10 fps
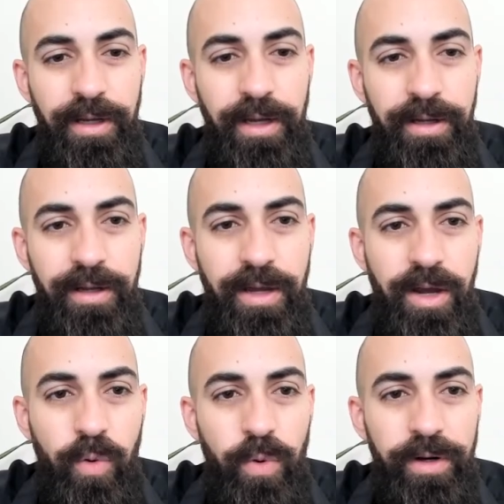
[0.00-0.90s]
Yeah.
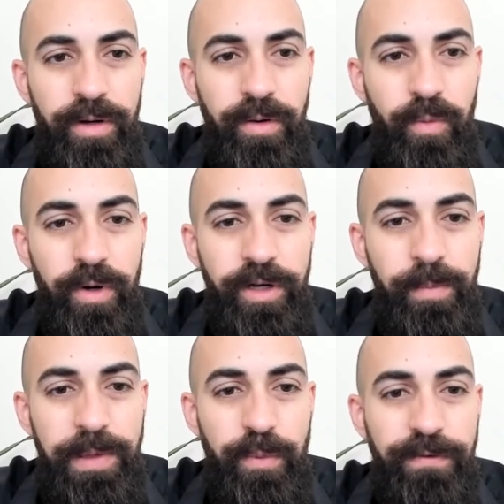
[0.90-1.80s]
Where where
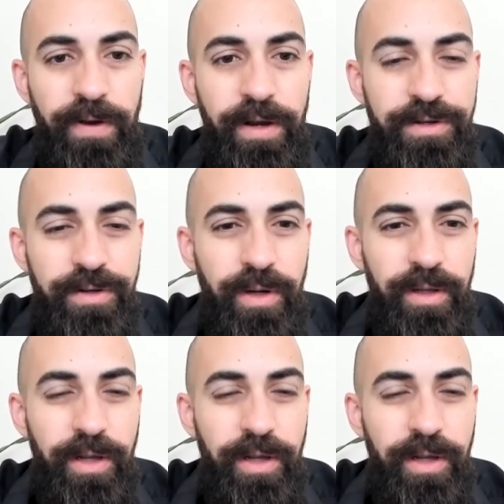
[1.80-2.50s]
can people find you